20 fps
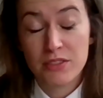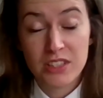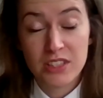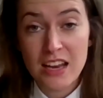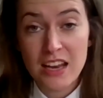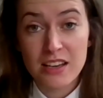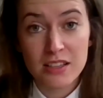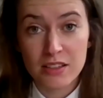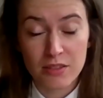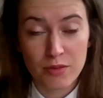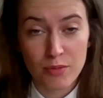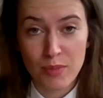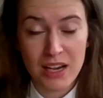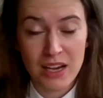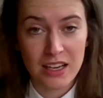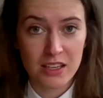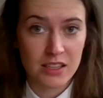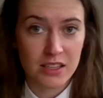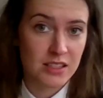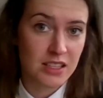tens of
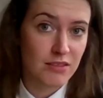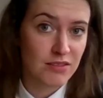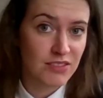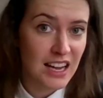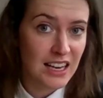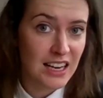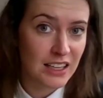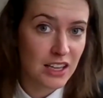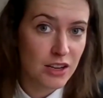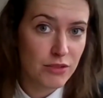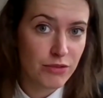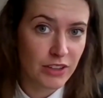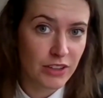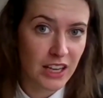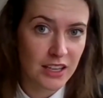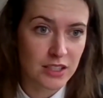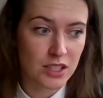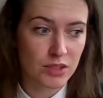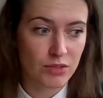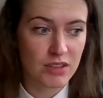millions in value for
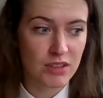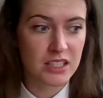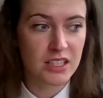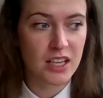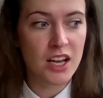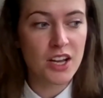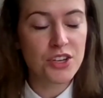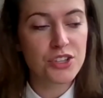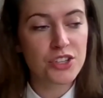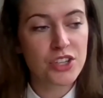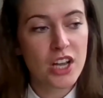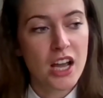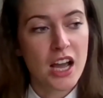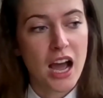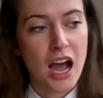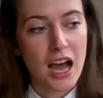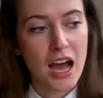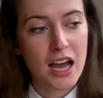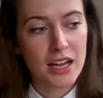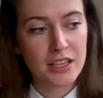cancer research.
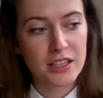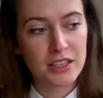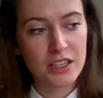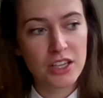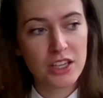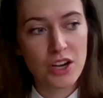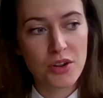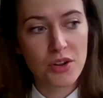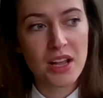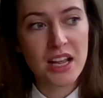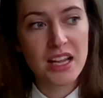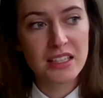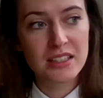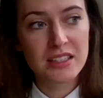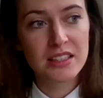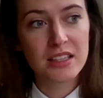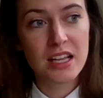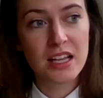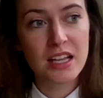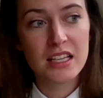And, you know,
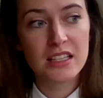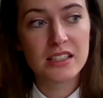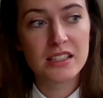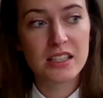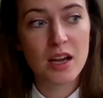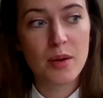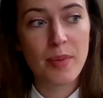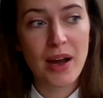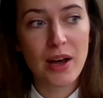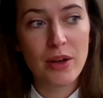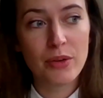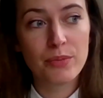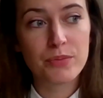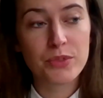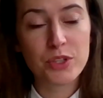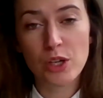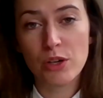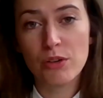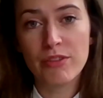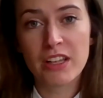it's about
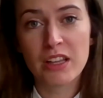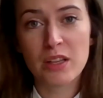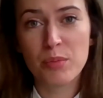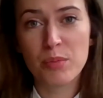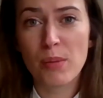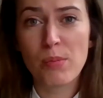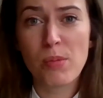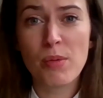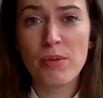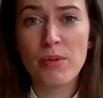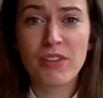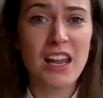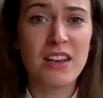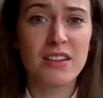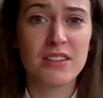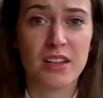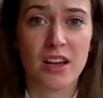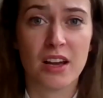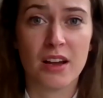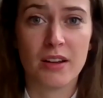solving the problem of
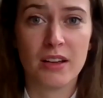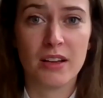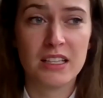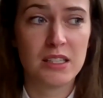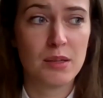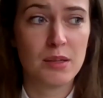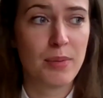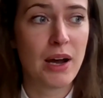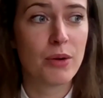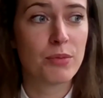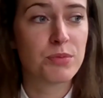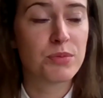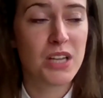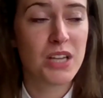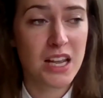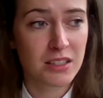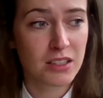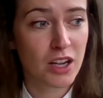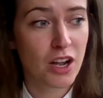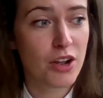cancer. It's about
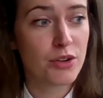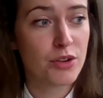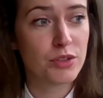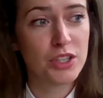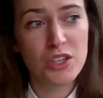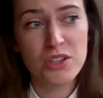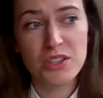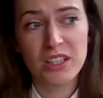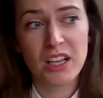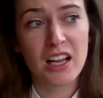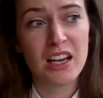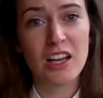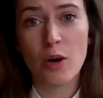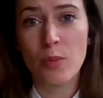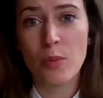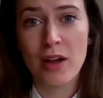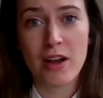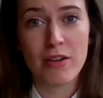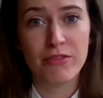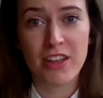Tesco using a
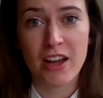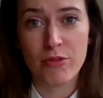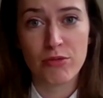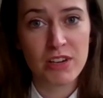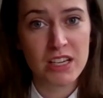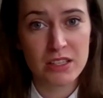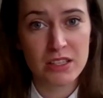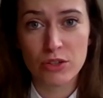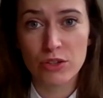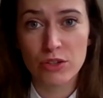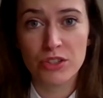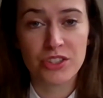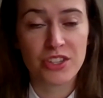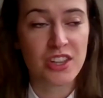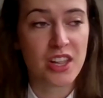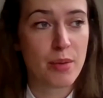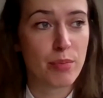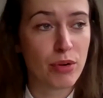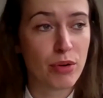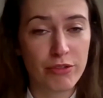little bit of their resource
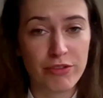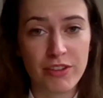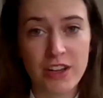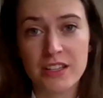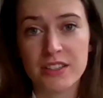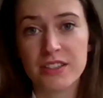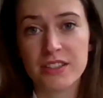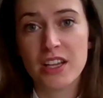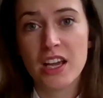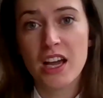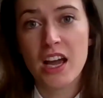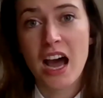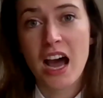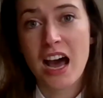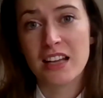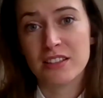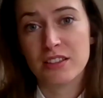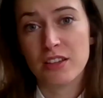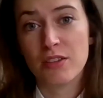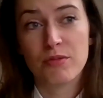and their profits
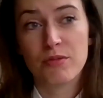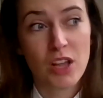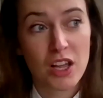as